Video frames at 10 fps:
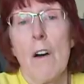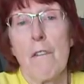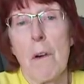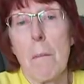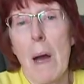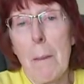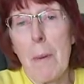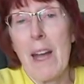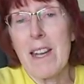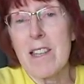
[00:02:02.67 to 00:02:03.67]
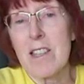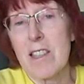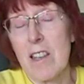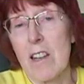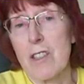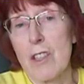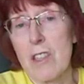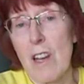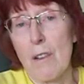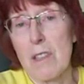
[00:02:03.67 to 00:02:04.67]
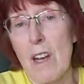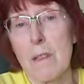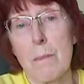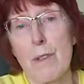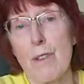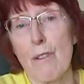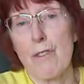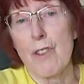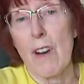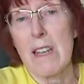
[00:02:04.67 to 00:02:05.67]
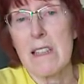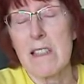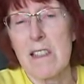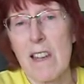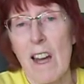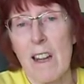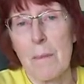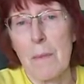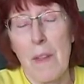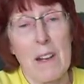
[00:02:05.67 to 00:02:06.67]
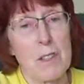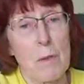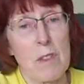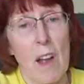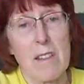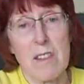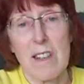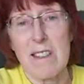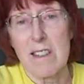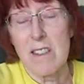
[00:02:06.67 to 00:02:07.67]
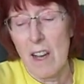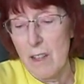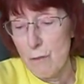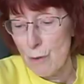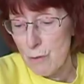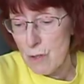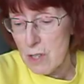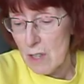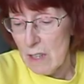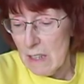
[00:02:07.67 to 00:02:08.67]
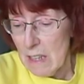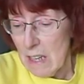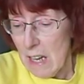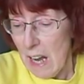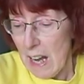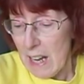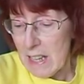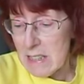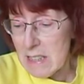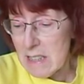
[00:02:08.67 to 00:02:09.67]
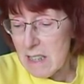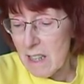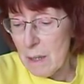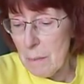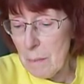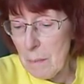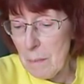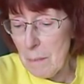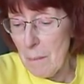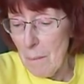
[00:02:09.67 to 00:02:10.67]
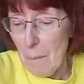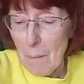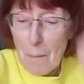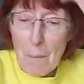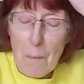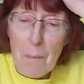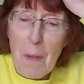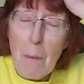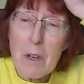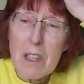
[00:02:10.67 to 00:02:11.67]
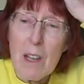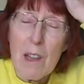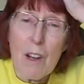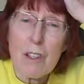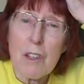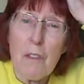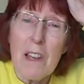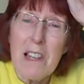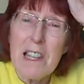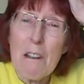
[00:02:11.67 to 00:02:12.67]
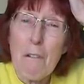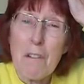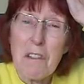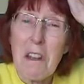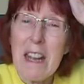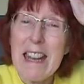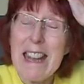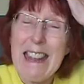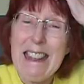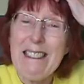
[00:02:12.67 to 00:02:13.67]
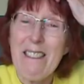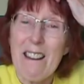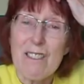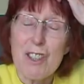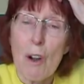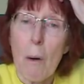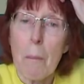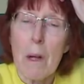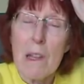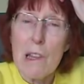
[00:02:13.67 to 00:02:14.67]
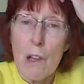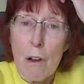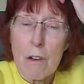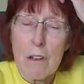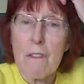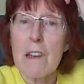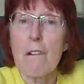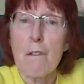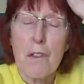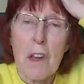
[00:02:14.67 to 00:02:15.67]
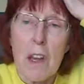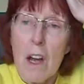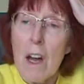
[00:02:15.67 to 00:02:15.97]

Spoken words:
from my base just outside Burton-on-Trent, that's what I did, day runs. And there was a lot of lifting in that job, a lot of lifting.